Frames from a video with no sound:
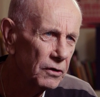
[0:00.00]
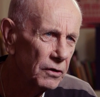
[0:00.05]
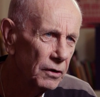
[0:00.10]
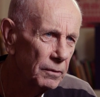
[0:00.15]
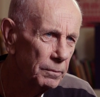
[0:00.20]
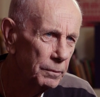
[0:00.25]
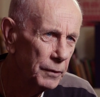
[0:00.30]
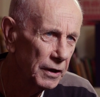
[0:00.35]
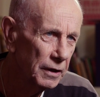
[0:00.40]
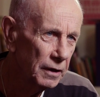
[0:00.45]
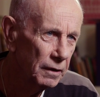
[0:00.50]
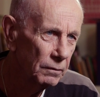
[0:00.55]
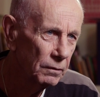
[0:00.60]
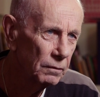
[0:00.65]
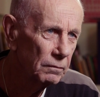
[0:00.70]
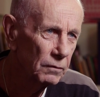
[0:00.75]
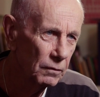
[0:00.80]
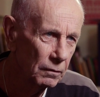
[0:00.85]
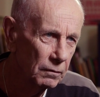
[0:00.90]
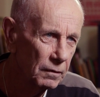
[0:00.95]
to pretty
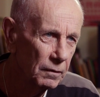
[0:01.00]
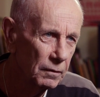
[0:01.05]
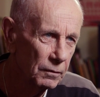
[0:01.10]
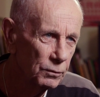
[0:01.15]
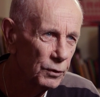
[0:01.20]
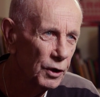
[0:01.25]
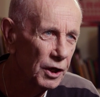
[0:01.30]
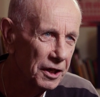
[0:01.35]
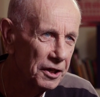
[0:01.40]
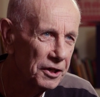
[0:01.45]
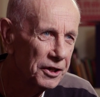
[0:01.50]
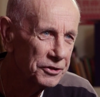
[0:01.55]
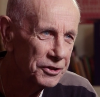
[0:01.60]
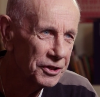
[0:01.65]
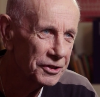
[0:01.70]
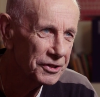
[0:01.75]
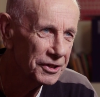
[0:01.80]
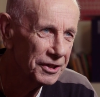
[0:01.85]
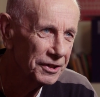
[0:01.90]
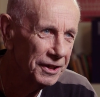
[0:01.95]

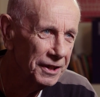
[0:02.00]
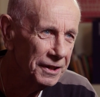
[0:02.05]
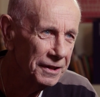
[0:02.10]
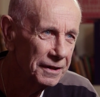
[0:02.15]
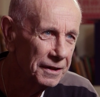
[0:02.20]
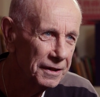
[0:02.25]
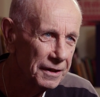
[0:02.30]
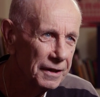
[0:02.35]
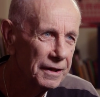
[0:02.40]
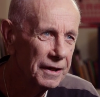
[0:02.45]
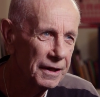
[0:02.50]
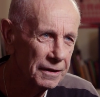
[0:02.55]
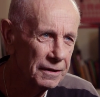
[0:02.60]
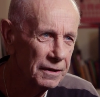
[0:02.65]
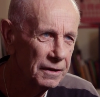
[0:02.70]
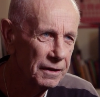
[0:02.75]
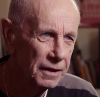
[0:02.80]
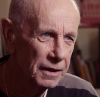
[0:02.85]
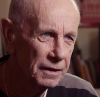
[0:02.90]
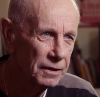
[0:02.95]
religiously
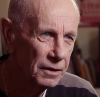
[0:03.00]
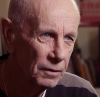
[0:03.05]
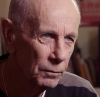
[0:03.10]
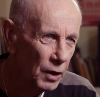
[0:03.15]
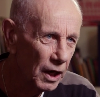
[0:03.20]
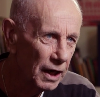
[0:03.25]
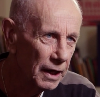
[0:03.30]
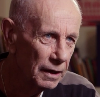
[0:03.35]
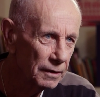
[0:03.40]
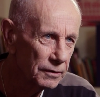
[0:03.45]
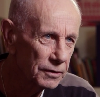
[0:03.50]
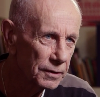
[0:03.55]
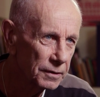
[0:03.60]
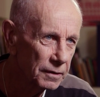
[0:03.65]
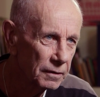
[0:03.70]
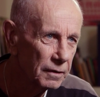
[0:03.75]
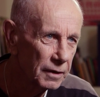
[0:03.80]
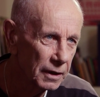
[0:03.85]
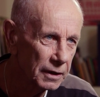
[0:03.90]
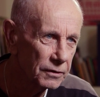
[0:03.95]
in the way
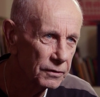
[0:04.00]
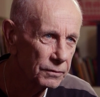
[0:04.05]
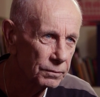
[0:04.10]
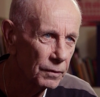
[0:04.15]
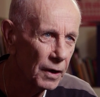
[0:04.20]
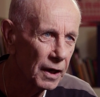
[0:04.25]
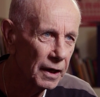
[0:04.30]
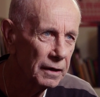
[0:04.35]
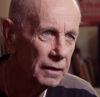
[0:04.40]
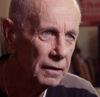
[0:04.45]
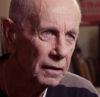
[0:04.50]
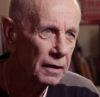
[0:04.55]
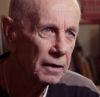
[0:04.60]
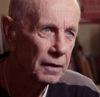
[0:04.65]
it's run.